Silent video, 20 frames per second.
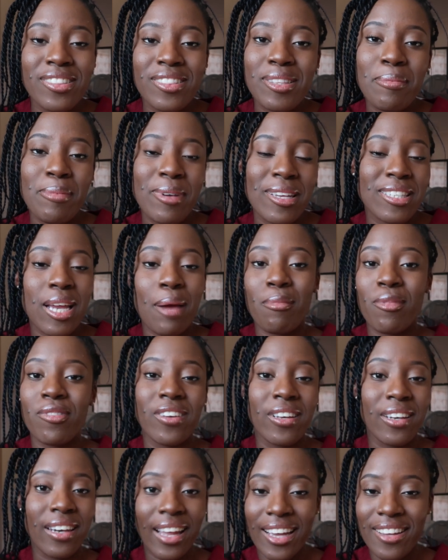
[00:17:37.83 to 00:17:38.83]
the best time
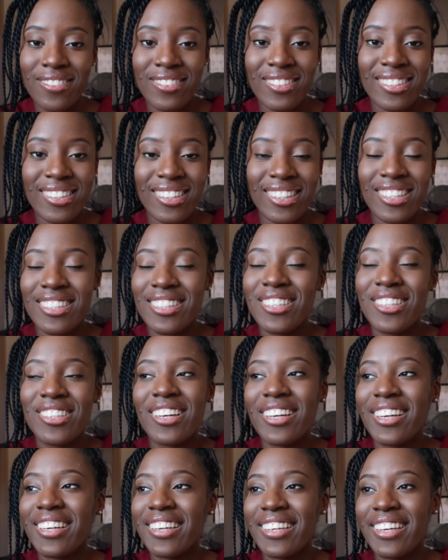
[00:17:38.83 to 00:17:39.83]
of your lives because you're
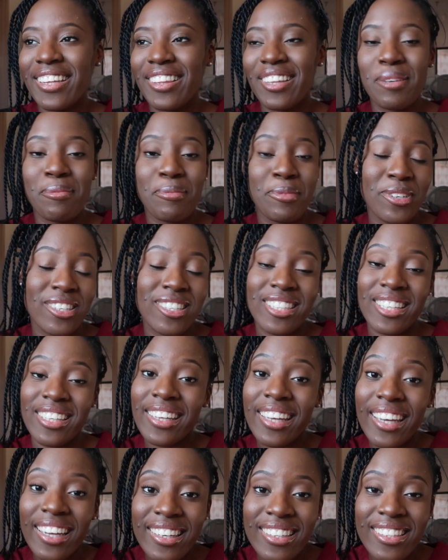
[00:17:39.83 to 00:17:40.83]
not gonna get that opportunity
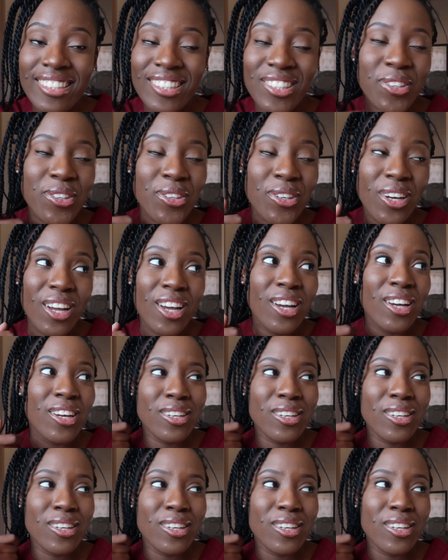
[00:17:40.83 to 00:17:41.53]
again so